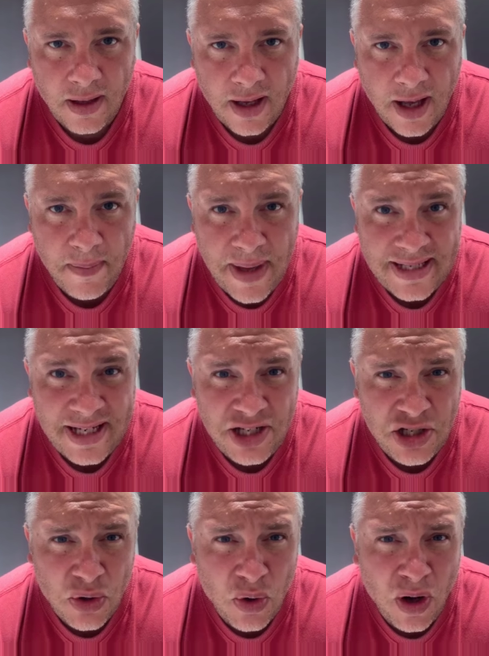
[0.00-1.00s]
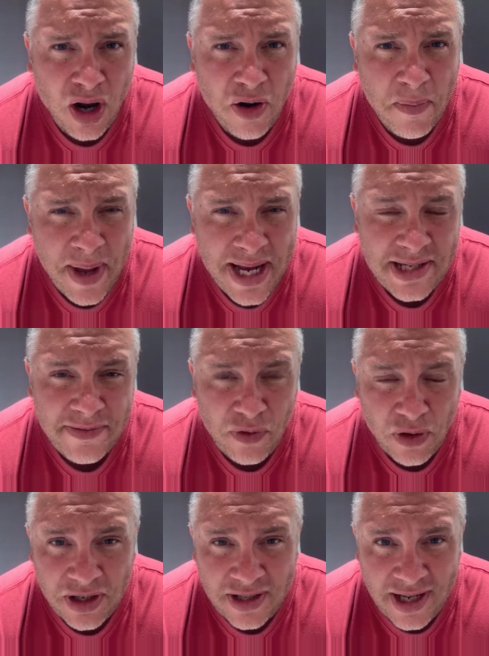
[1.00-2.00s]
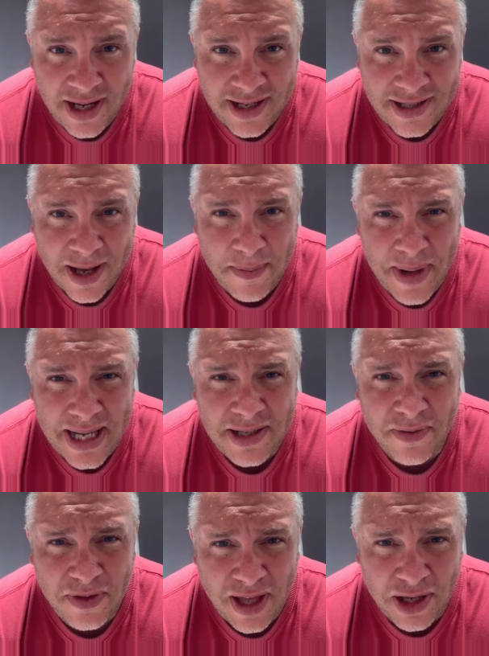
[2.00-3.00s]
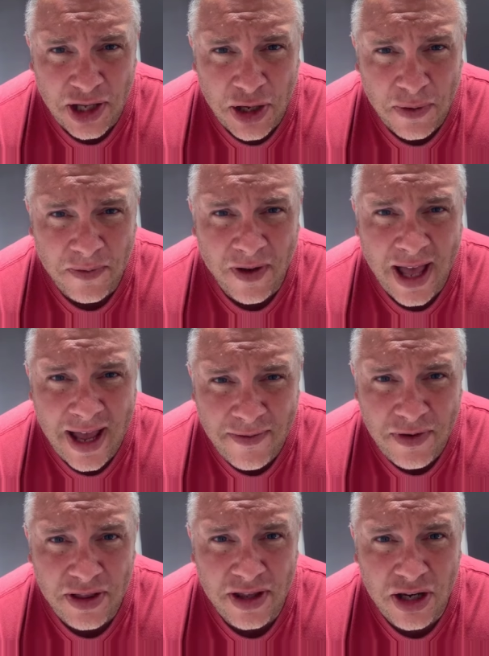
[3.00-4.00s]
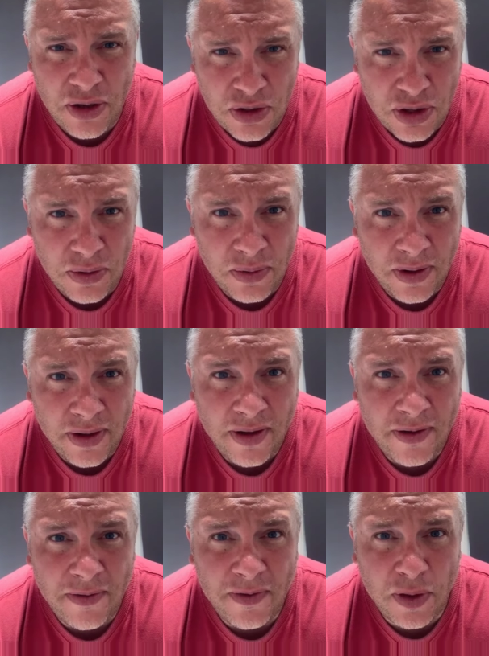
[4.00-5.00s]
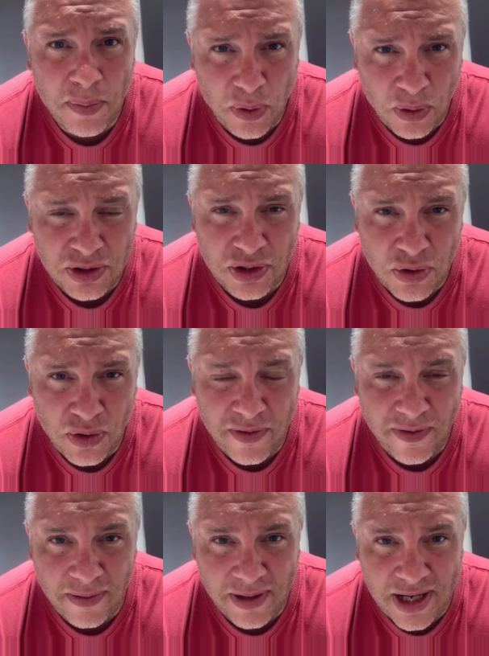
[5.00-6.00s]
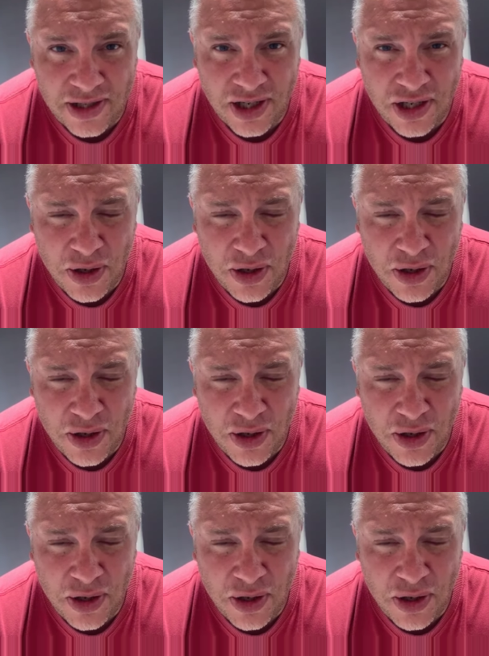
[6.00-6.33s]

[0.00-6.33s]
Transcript: A message to all our amazing volunteers, a massive thank you for everything you do for the Paul Sartori Foundation.